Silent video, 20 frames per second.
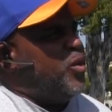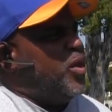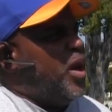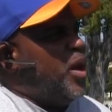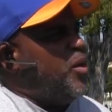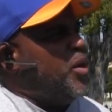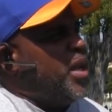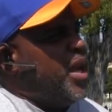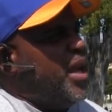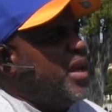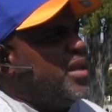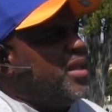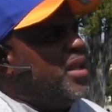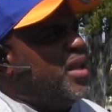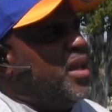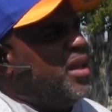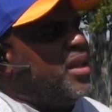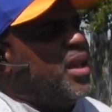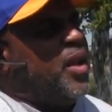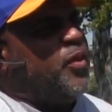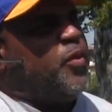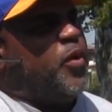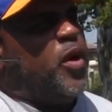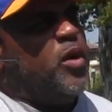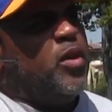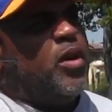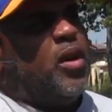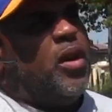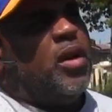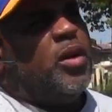I would hate to get that
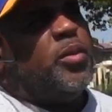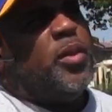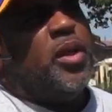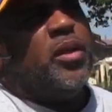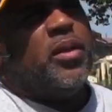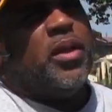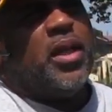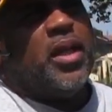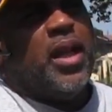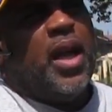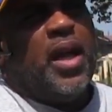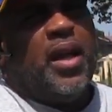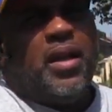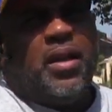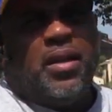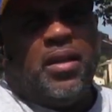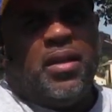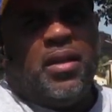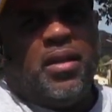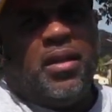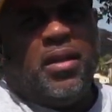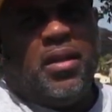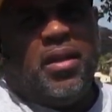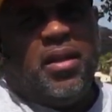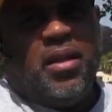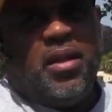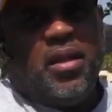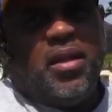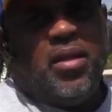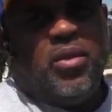phone call in the middle of the night,
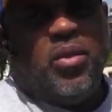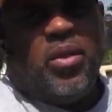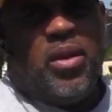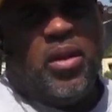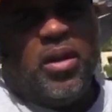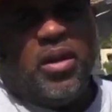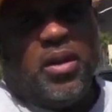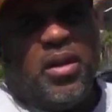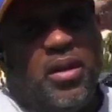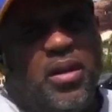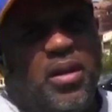you know, where,